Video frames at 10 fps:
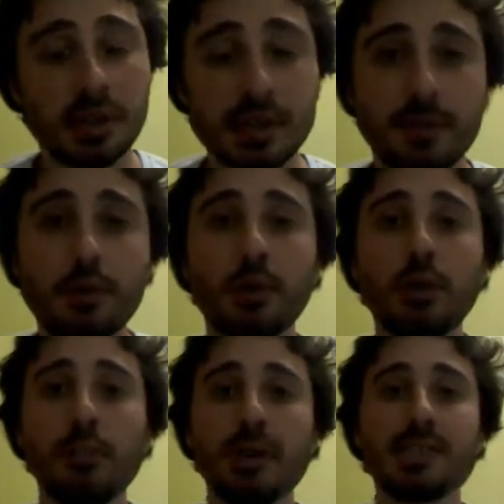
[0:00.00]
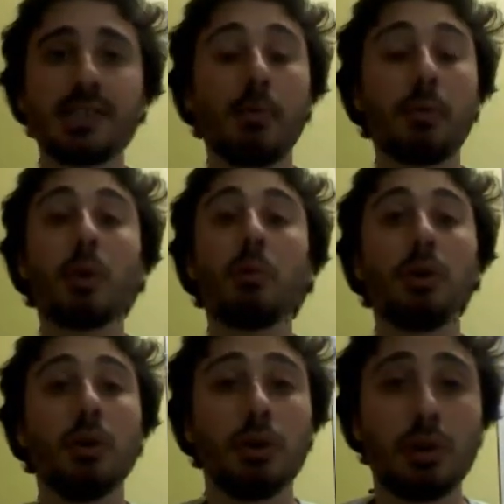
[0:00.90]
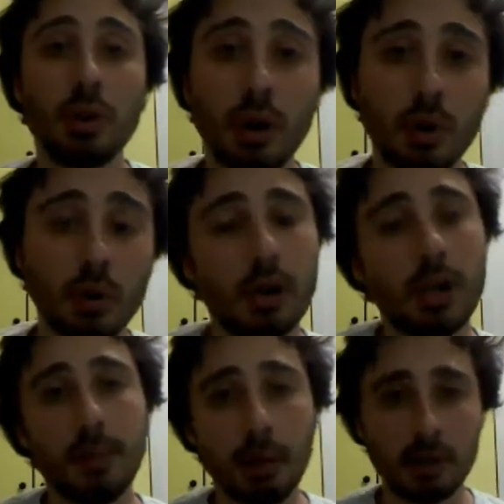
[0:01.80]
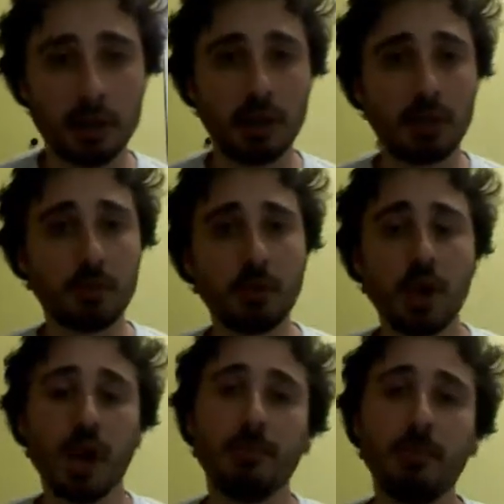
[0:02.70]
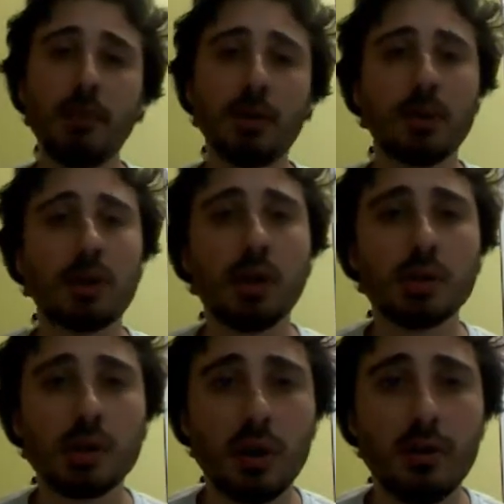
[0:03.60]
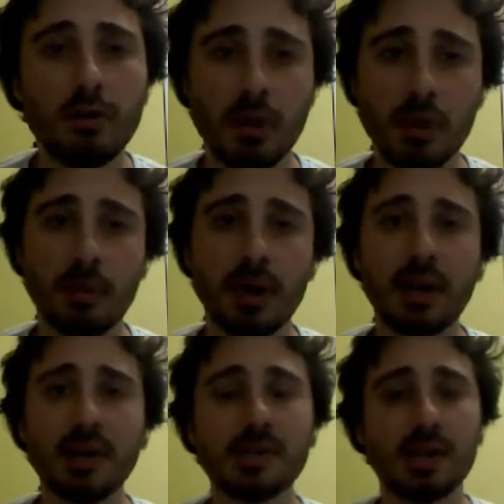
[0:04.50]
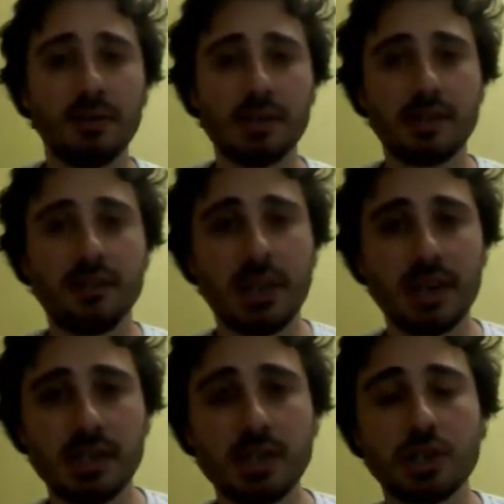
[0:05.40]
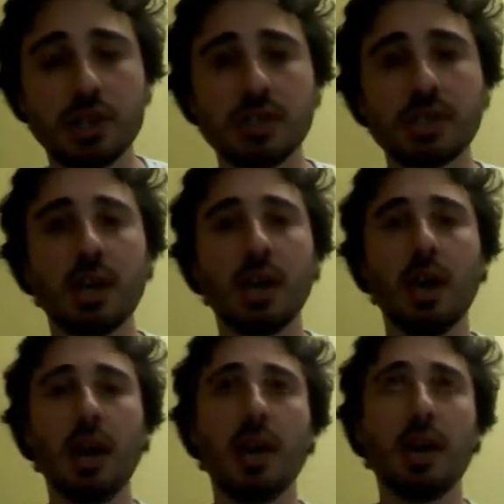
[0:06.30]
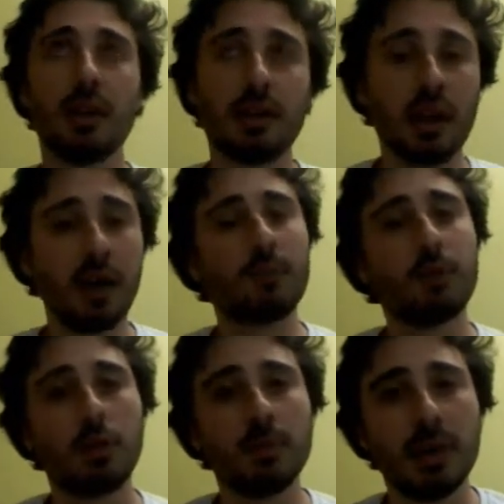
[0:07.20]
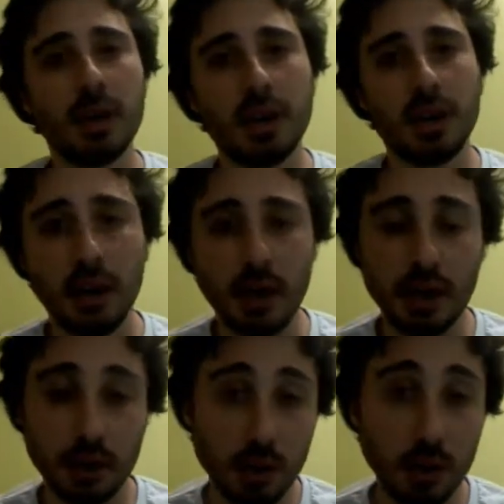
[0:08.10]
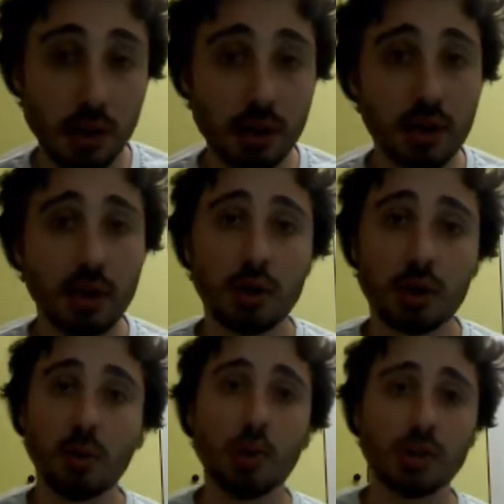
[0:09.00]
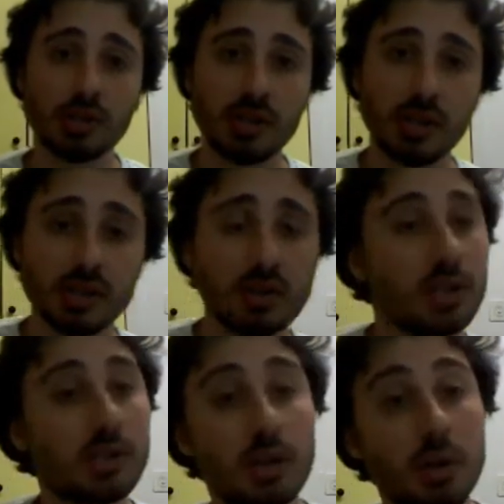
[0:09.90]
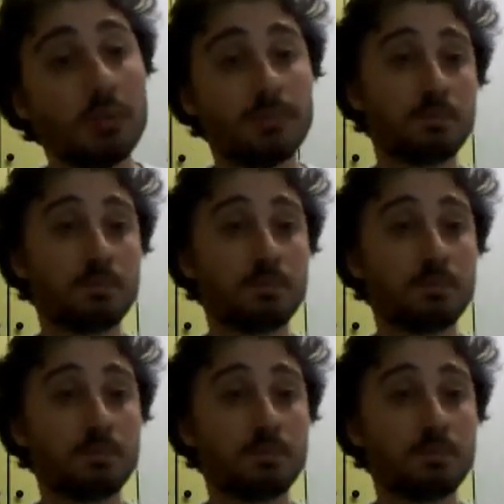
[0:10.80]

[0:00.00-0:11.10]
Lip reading: Tzafun means something we don't know in Biblical Hebrew, maybe because of the many civilizations that came from the north towards Israel, so